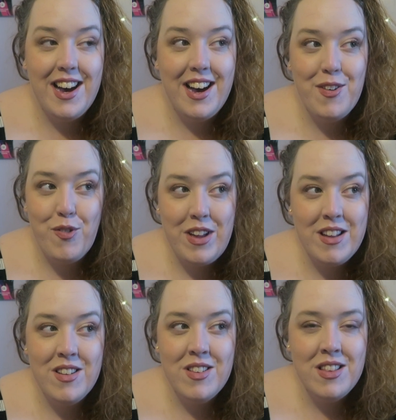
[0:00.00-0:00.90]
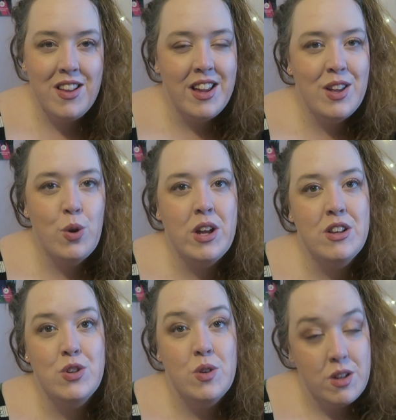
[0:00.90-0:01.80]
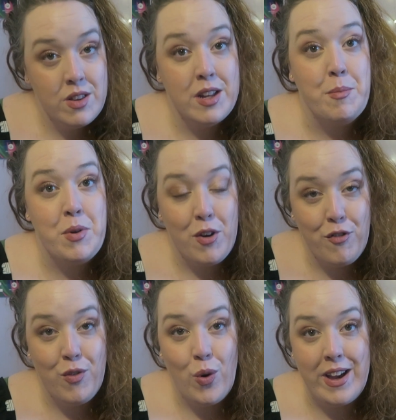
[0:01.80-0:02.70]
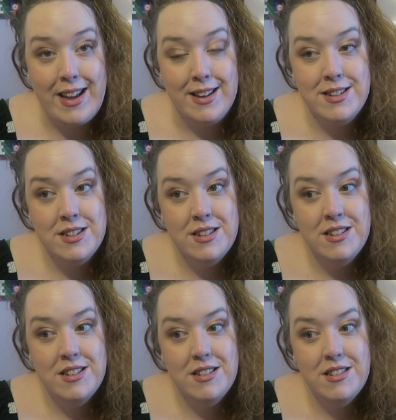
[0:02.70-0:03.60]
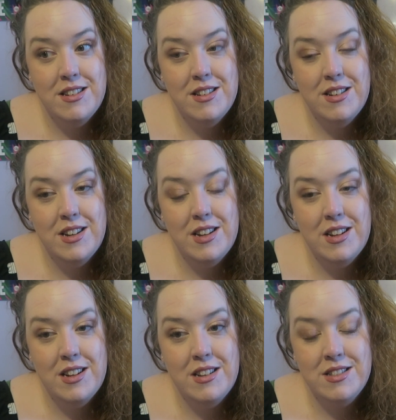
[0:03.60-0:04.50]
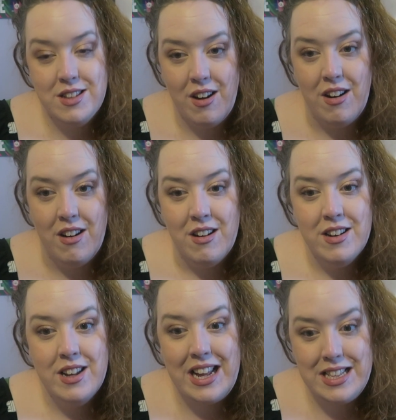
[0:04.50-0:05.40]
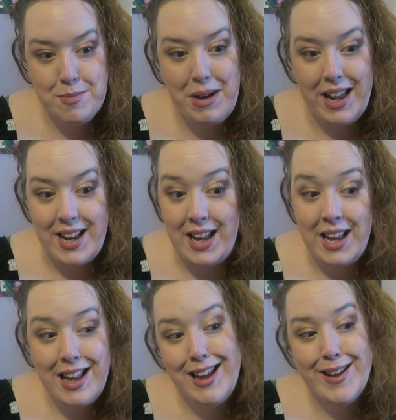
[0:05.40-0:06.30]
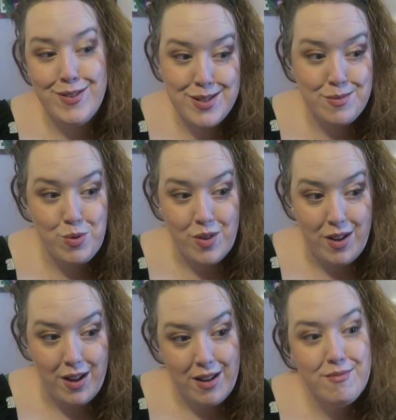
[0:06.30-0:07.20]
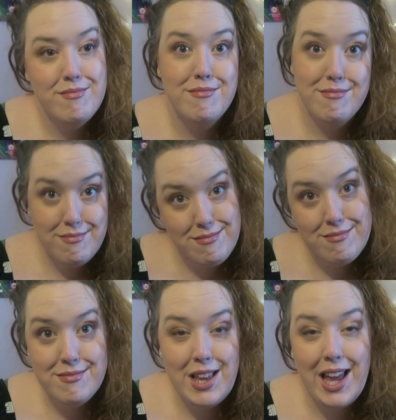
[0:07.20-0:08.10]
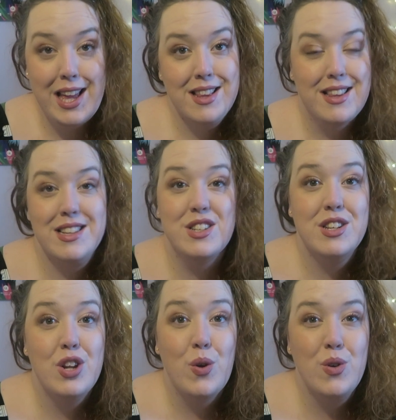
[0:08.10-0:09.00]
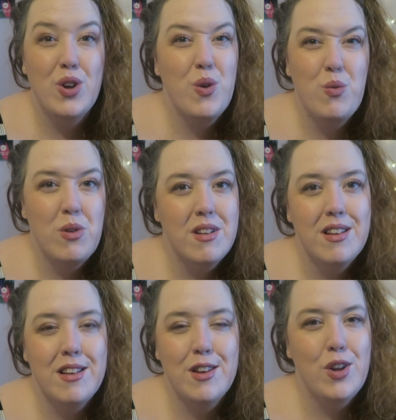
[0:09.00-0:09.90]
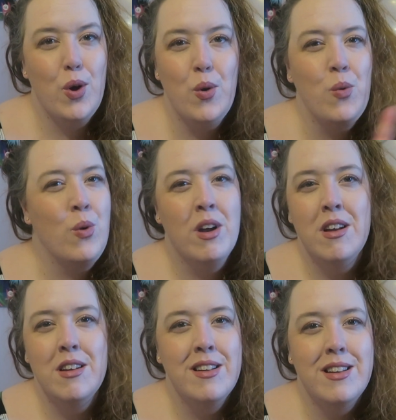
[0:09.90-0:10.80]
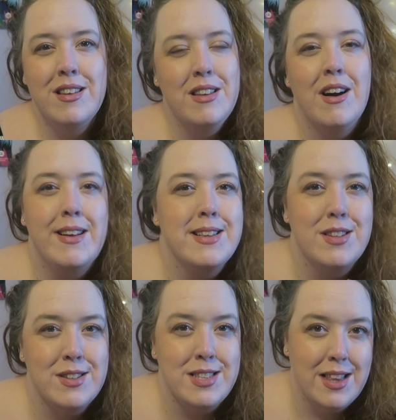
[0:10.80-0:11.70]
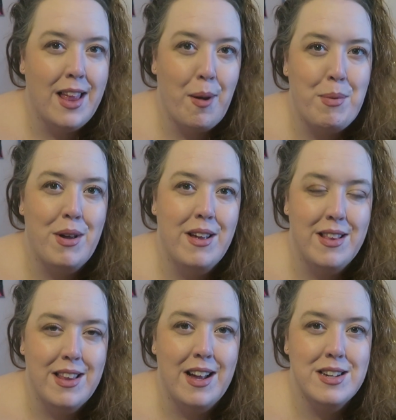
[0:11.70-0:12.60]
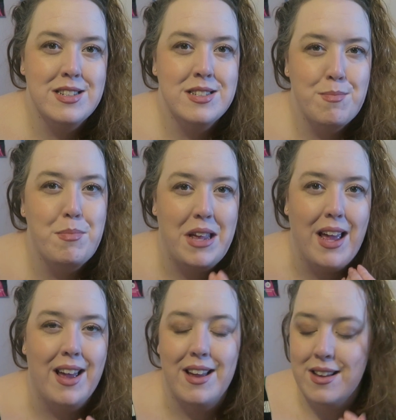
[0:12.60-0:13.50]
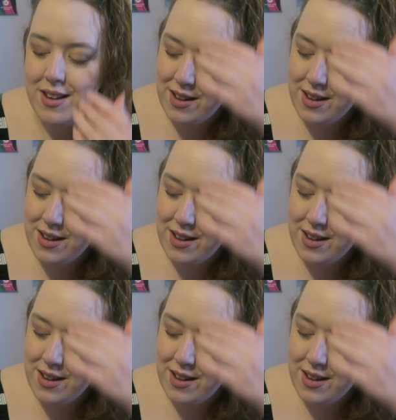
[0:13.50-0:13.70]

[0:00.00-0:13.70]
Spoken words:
I feel like you can do nothing but avoid Scar. He's a baddie. He kills his brother. There's no niceness in that being.